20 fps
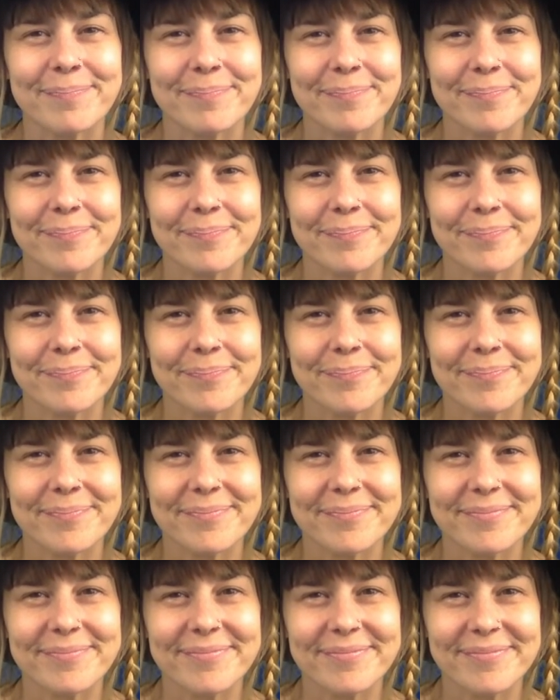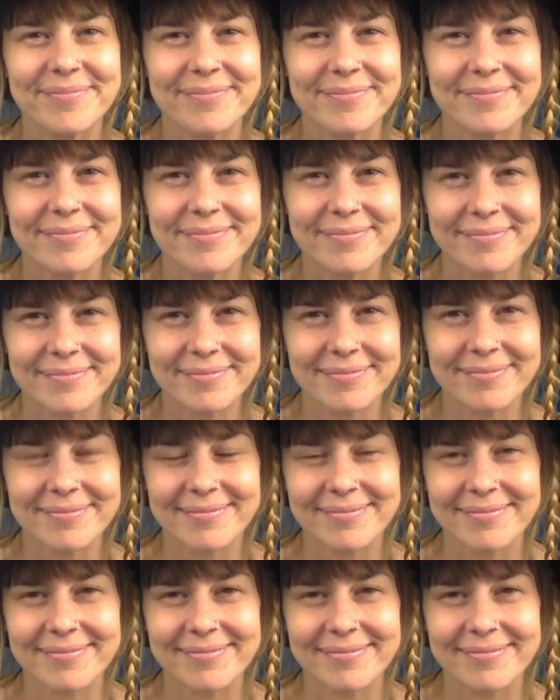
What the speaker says: Nobody speaks.